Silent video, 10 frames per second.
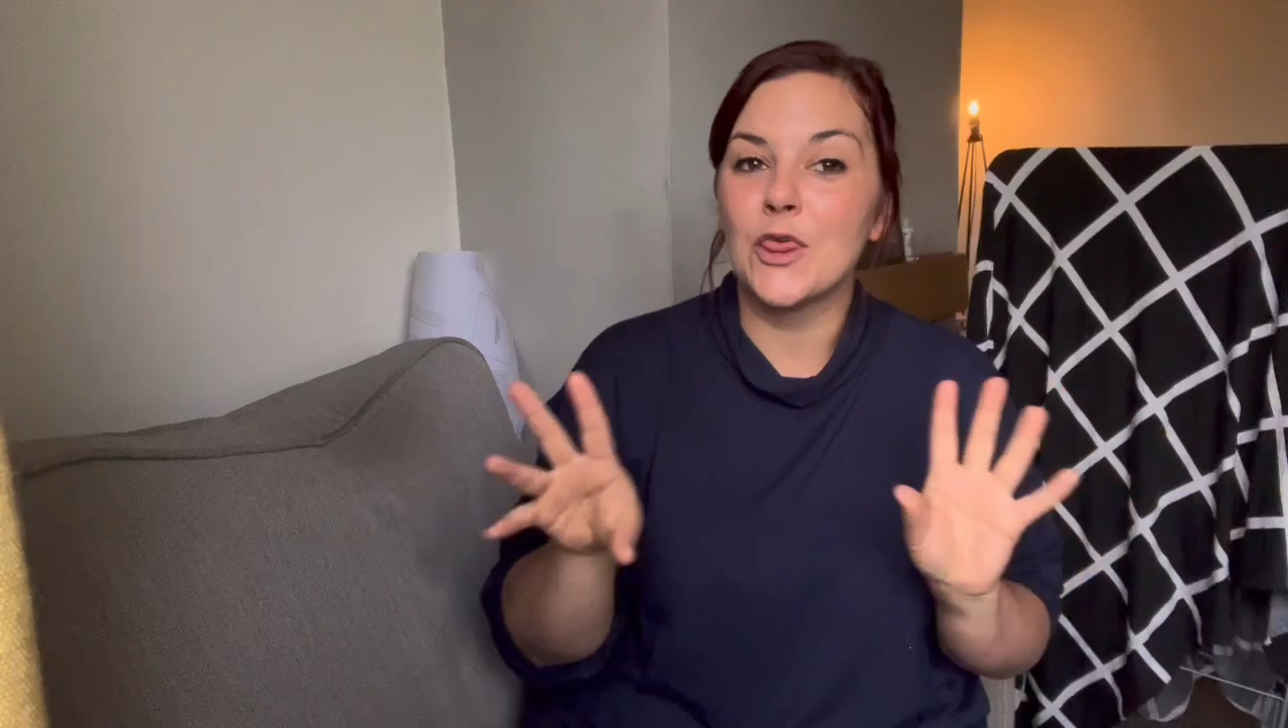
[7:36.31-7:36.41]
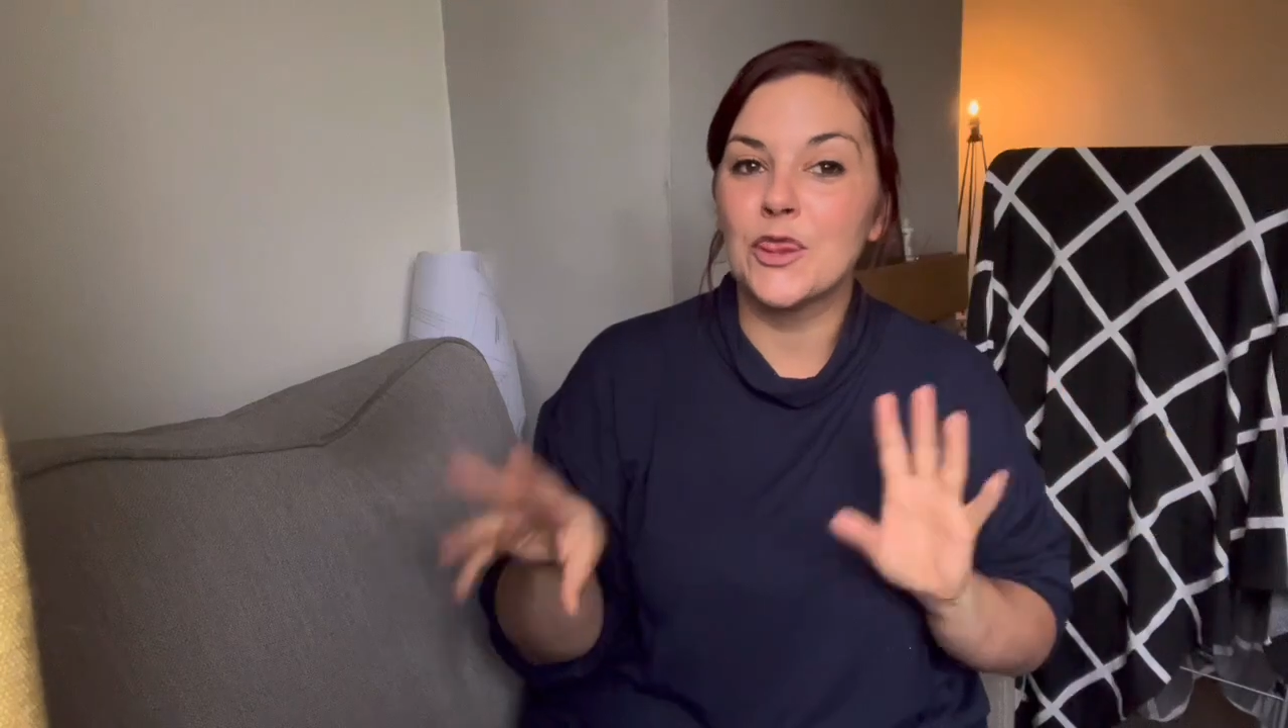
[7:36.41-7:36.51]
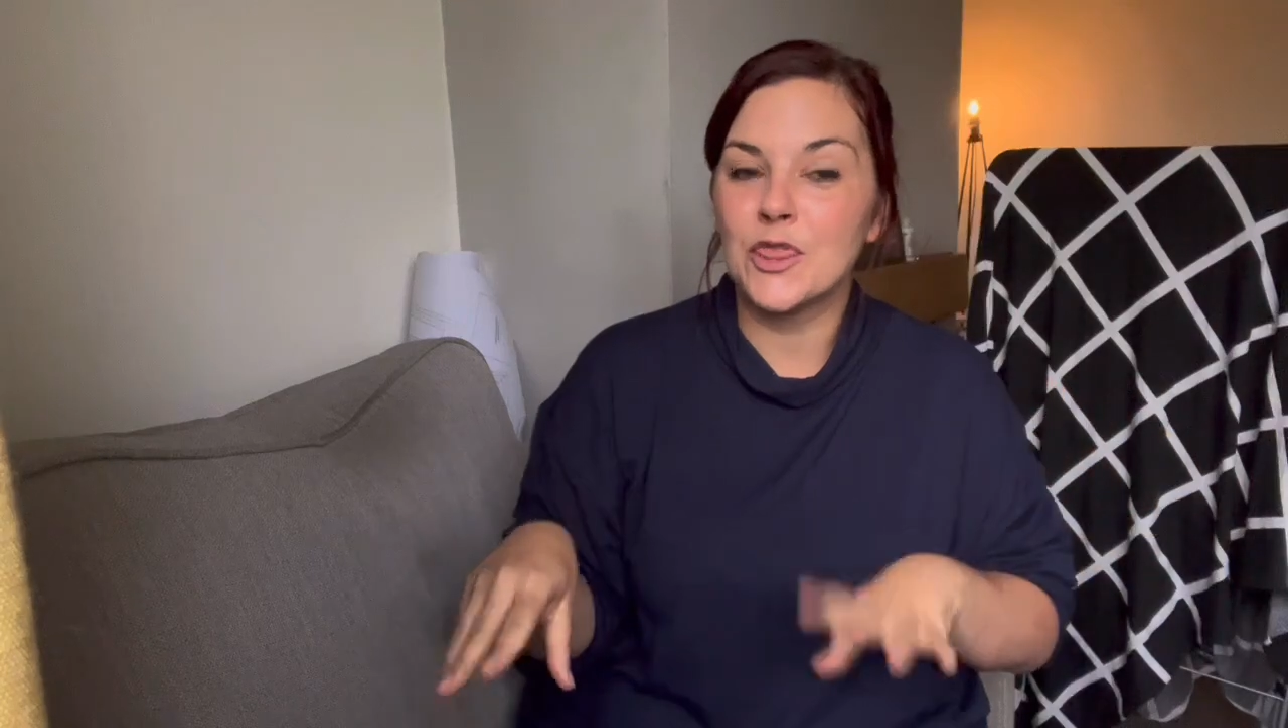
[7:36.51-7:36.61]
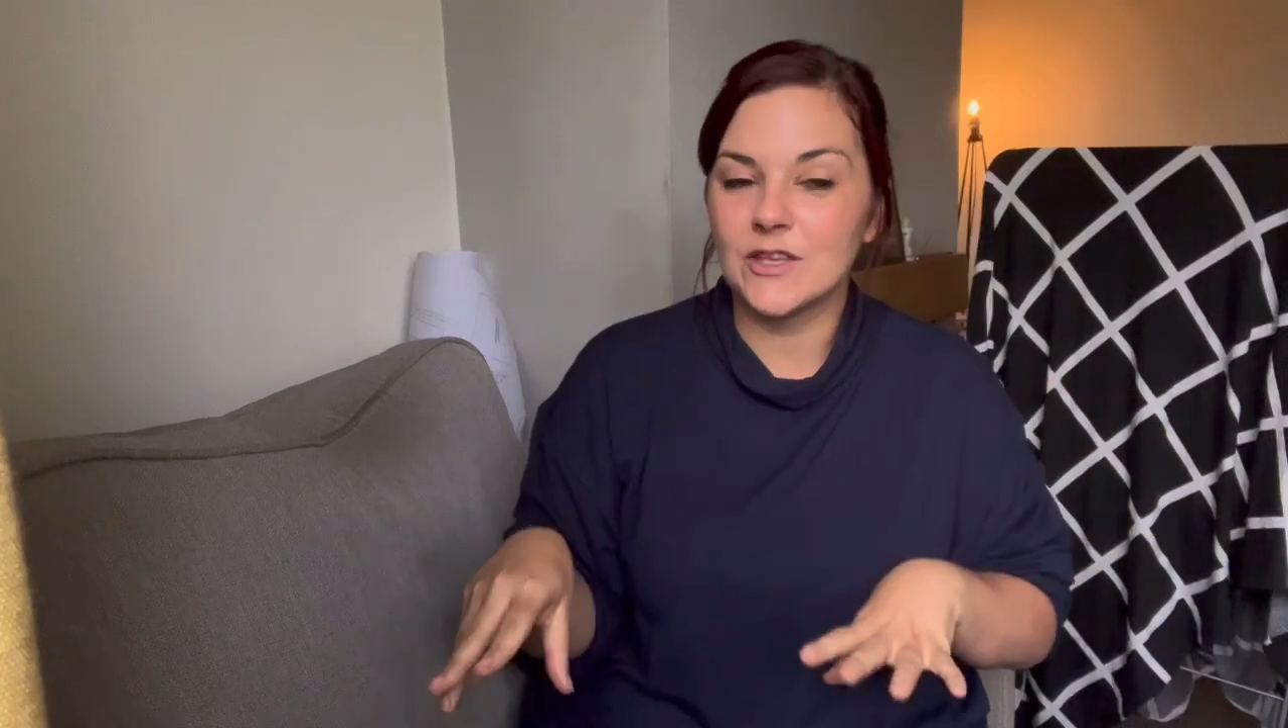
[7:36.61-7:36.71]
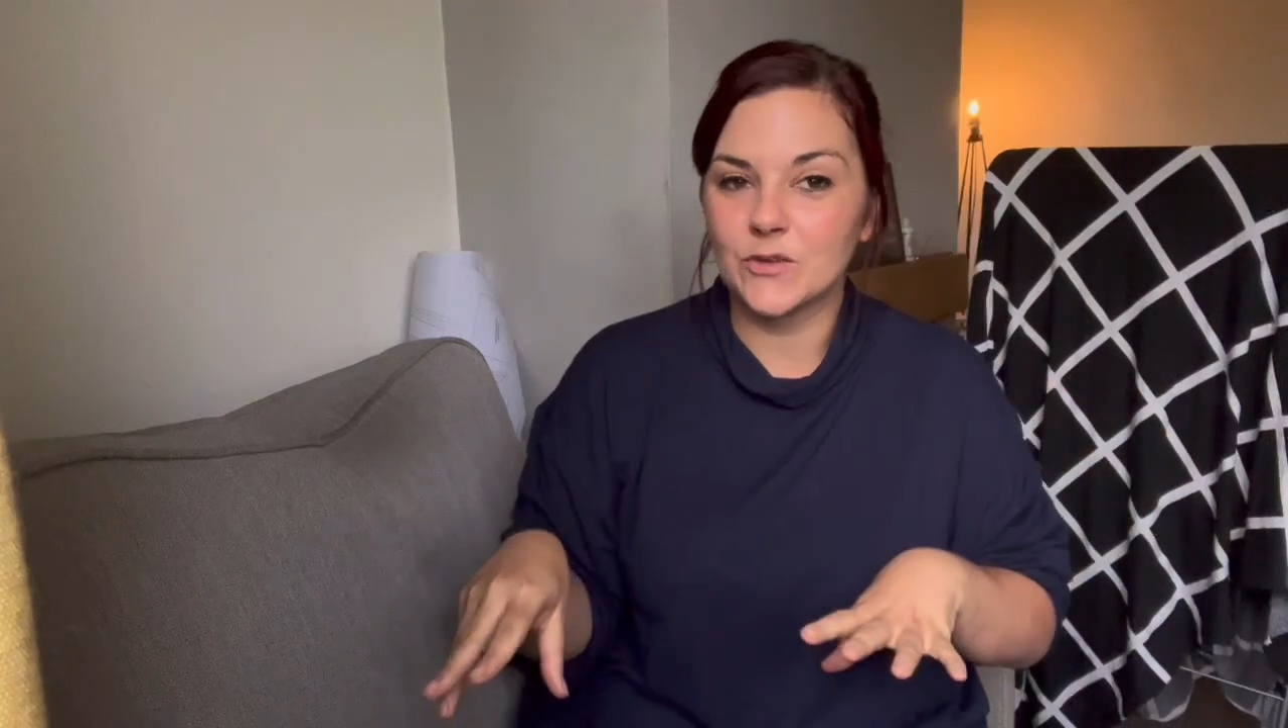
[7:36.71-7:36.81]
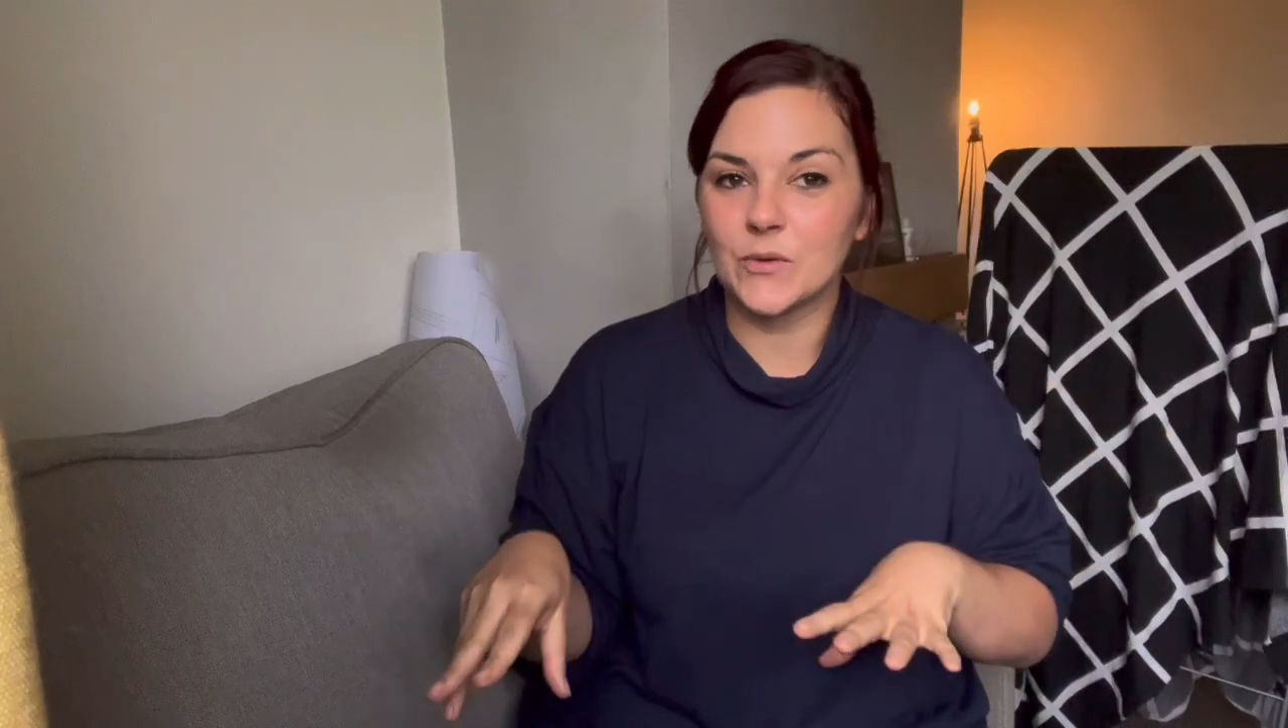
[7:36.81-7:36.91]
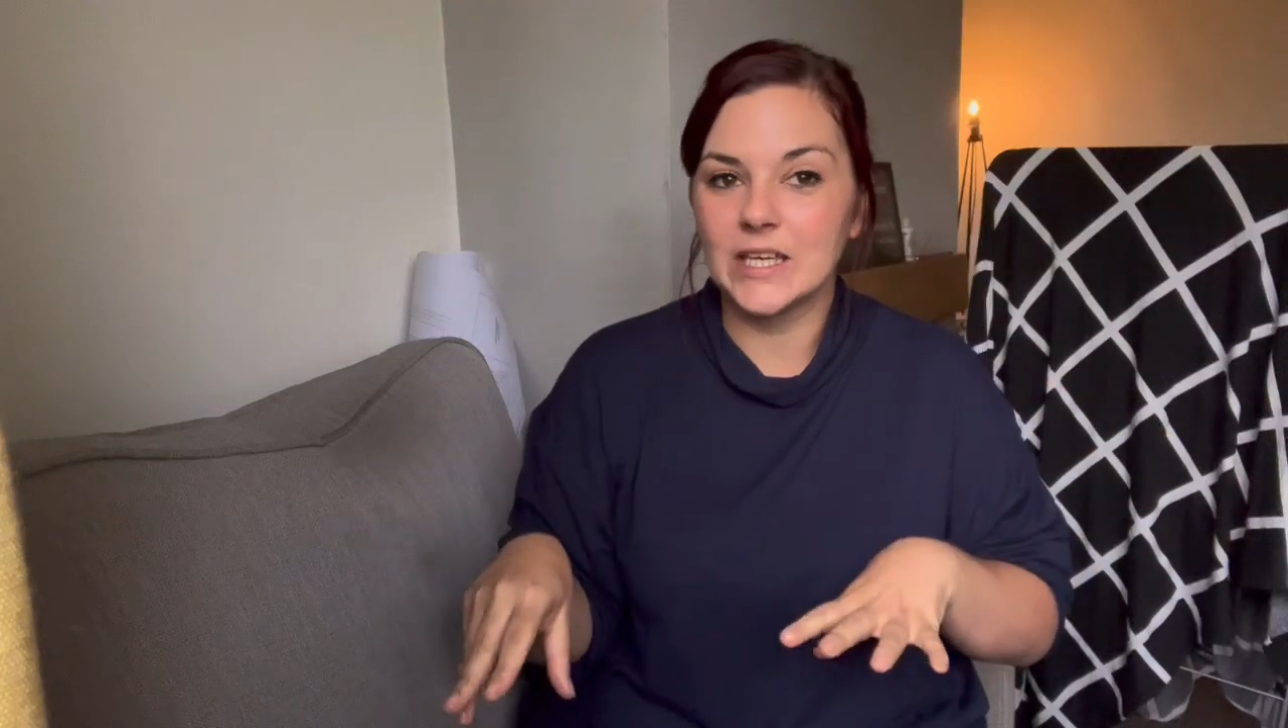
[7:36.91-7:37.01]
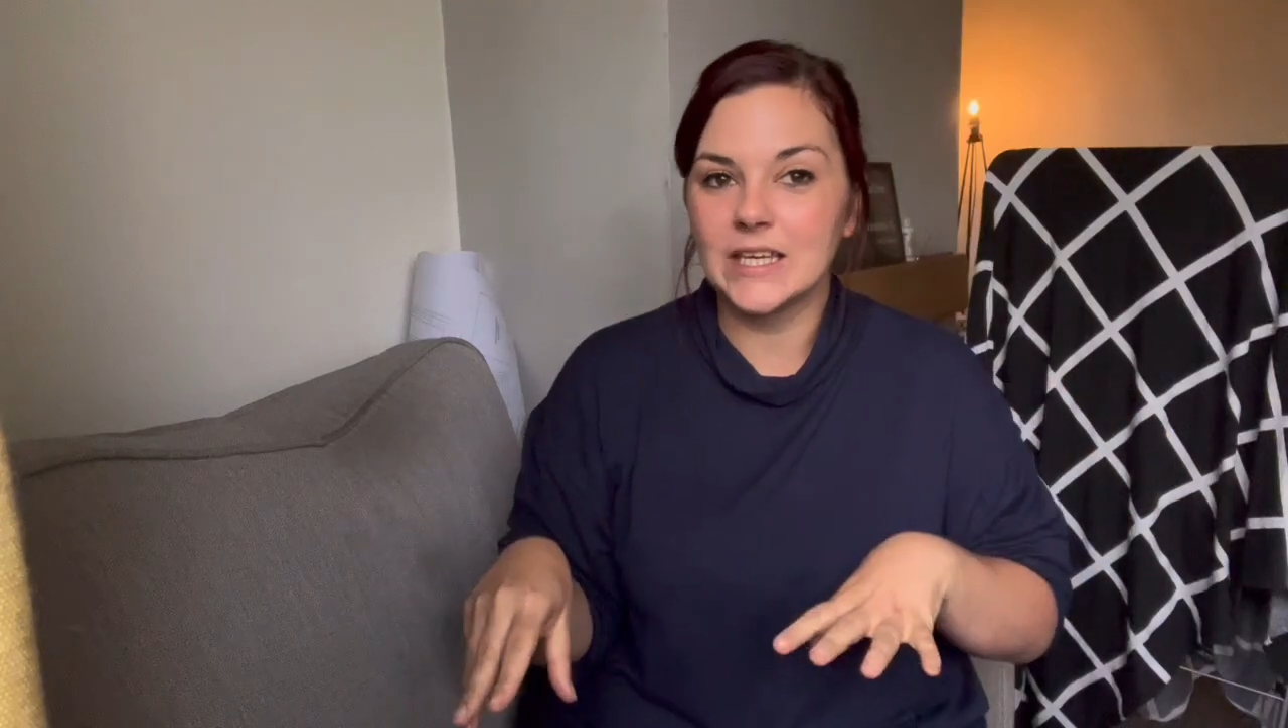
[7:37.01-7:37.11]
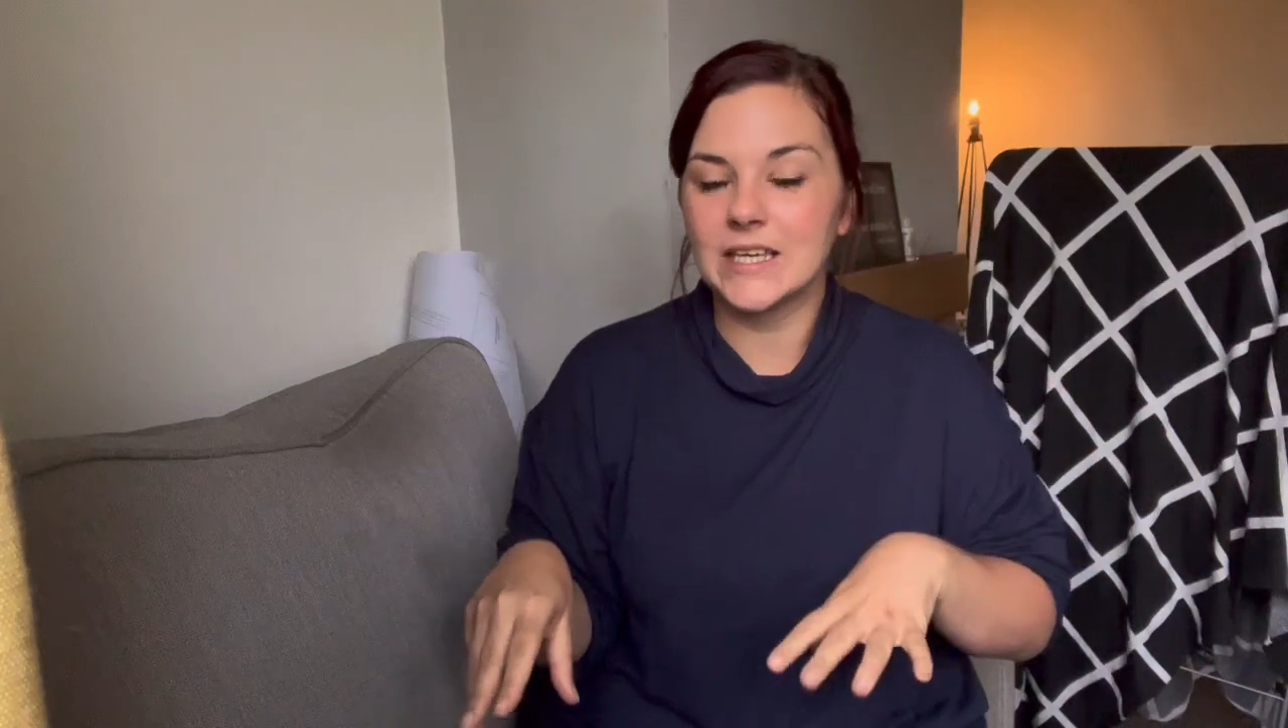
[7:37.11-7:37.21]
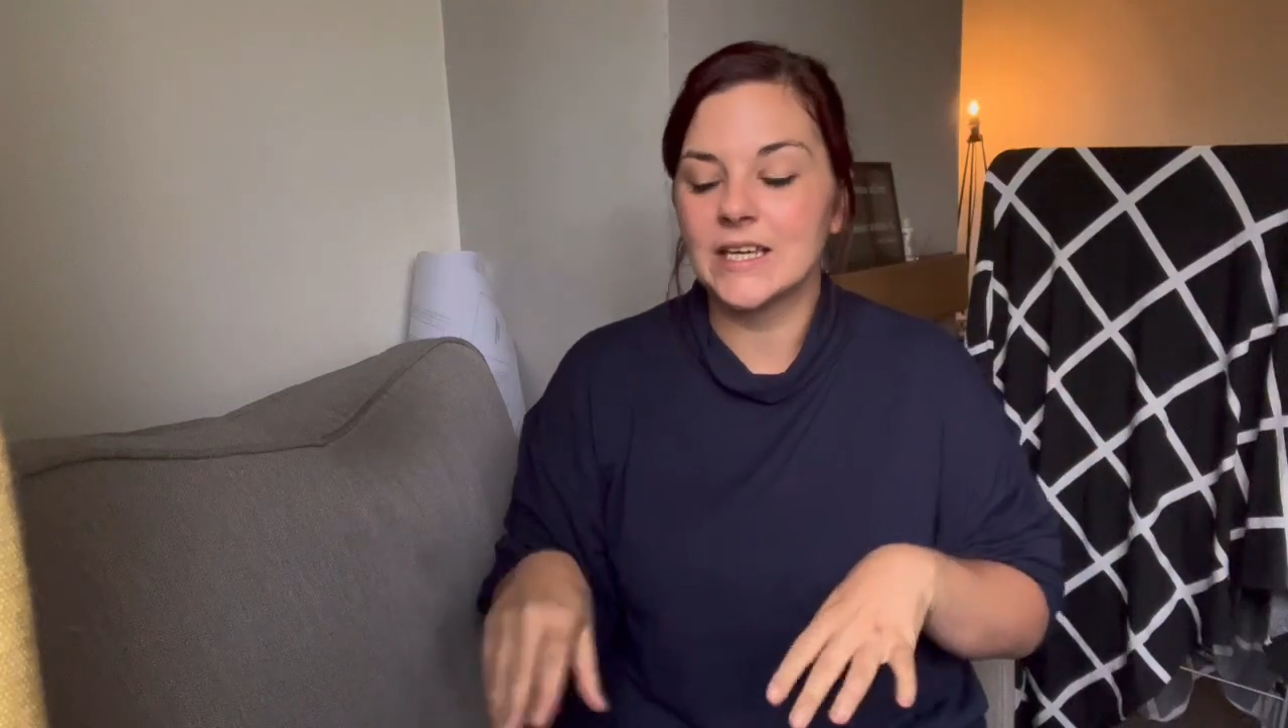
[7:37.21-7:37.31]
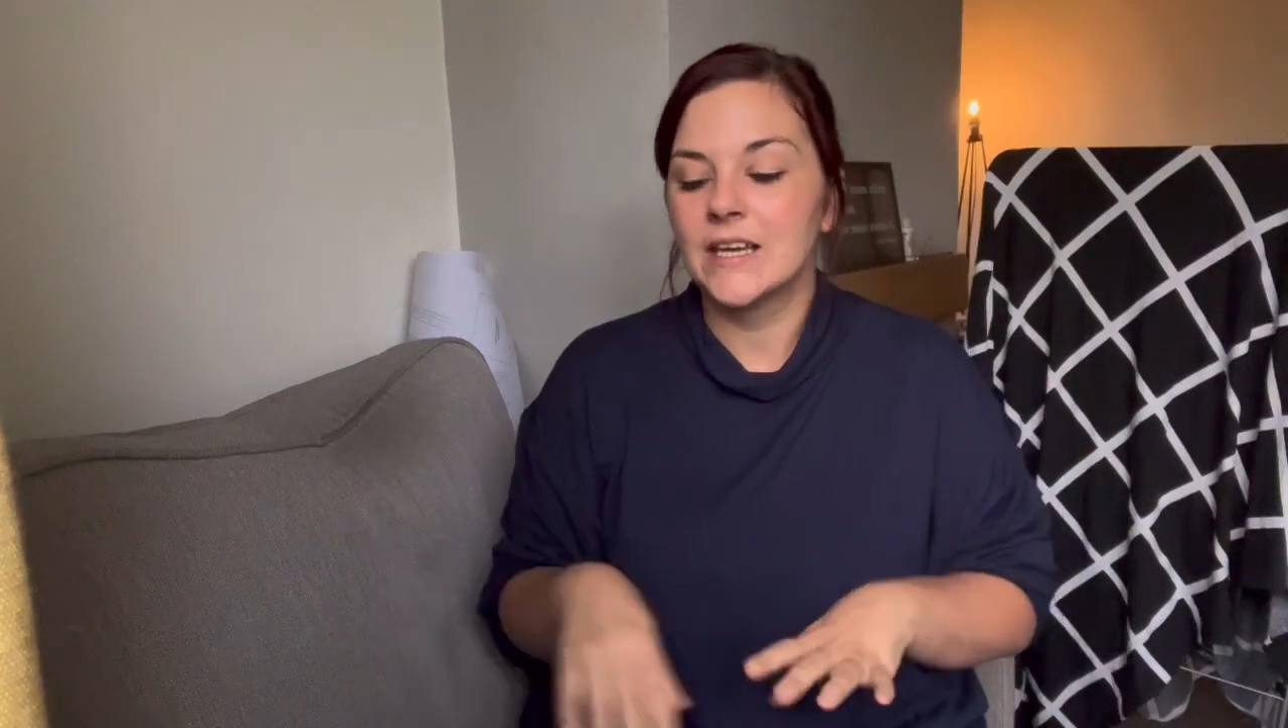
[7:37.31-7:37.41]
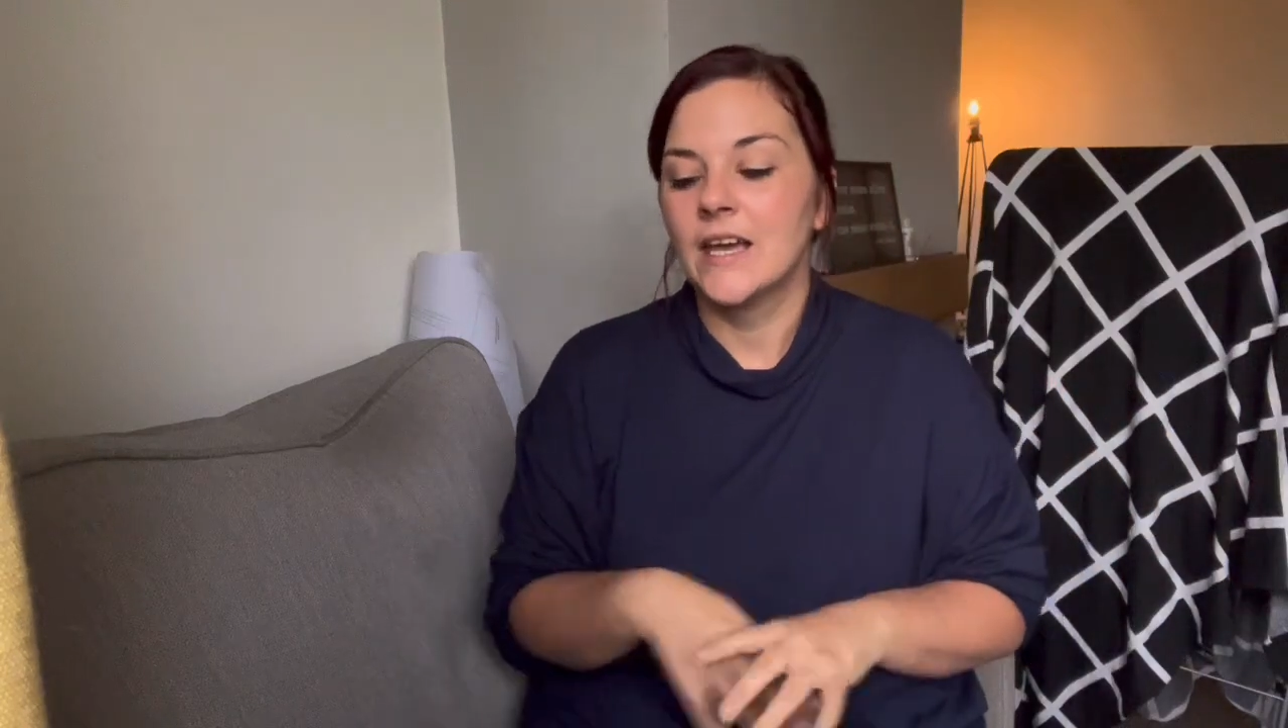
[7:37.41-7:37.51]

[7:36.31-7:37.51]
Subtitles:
this week